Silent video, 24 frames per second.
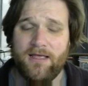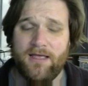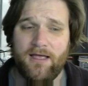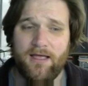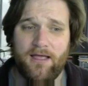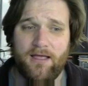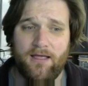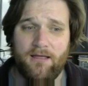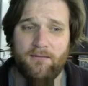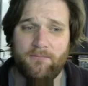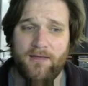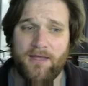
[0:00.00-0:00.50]

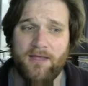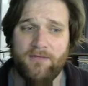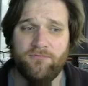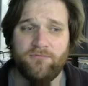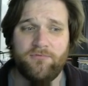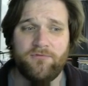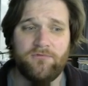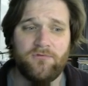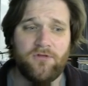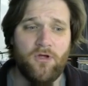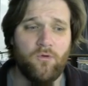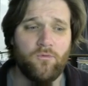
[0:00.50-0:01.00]

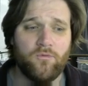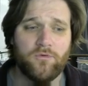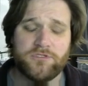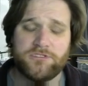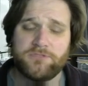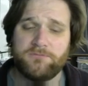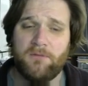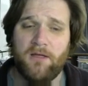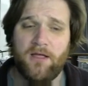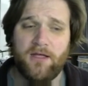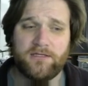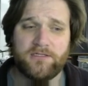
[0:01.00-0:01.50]
And don't
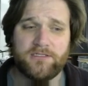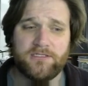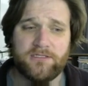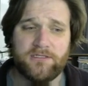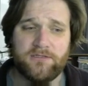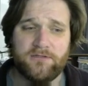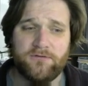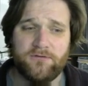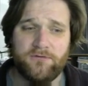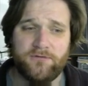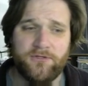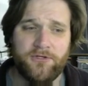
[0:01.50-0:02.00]
respond
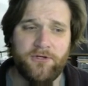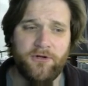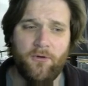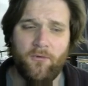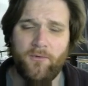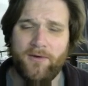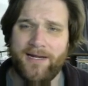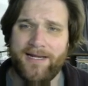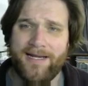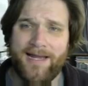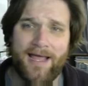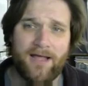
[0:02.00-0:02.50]
to,
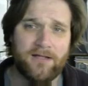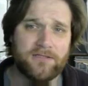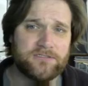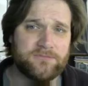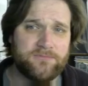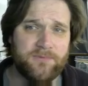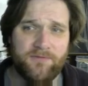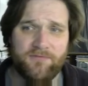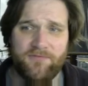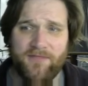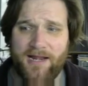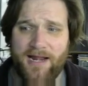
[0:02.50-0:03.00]
an
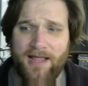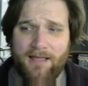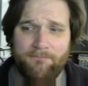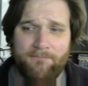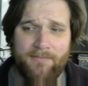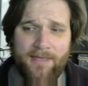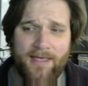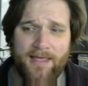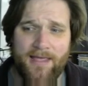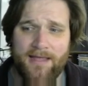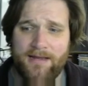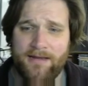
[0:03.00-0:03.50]
announcement that I
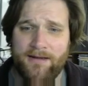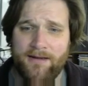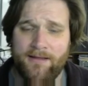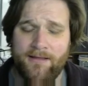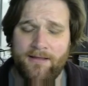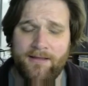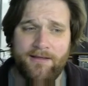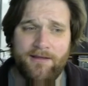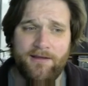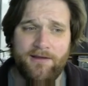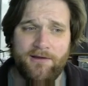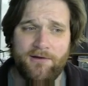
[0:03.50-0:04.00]
made,
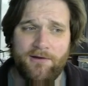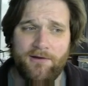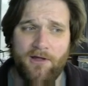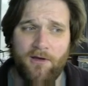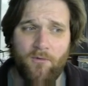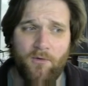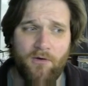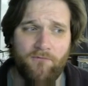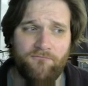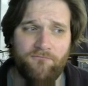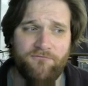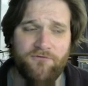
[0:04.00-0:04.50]

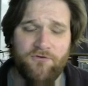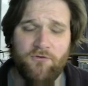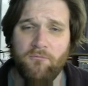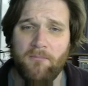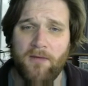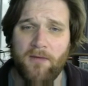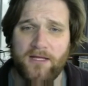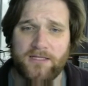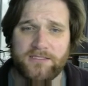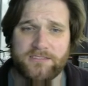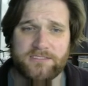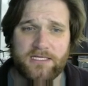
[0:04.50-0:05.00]
a few
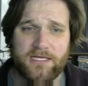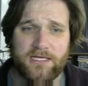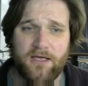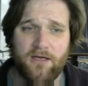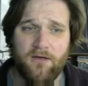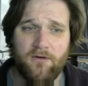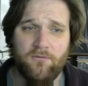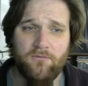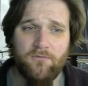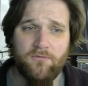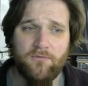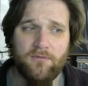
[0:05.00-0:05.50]
months
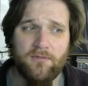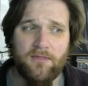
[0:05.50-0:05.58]
ago.